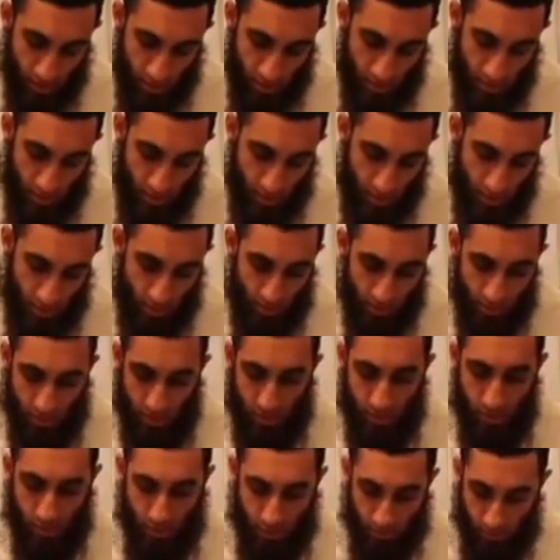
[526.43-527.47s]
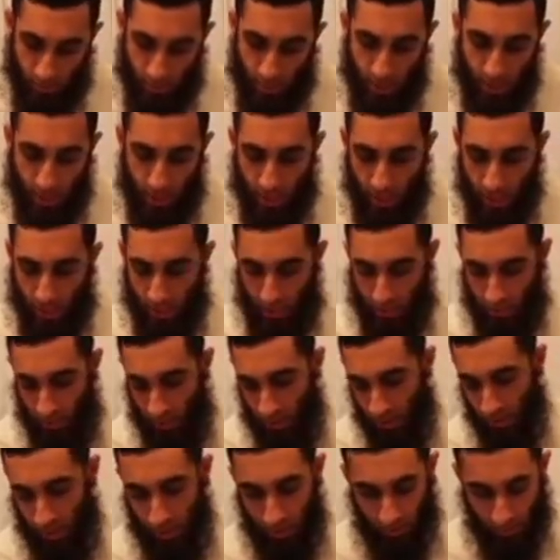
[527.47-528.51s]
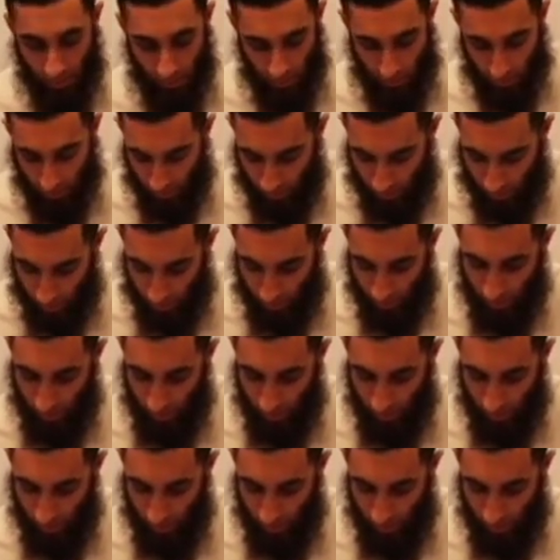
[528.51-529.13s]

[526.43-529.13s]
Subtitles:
Oh my god, when you want to find something,